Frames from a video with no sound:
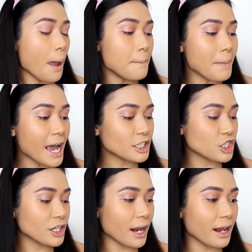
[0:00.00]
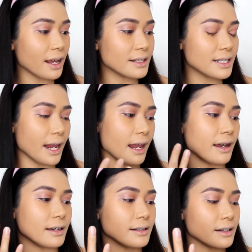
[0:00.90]
matte shades
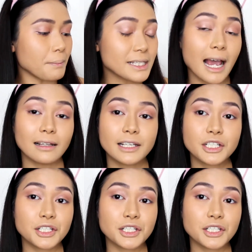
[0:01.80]
and metallic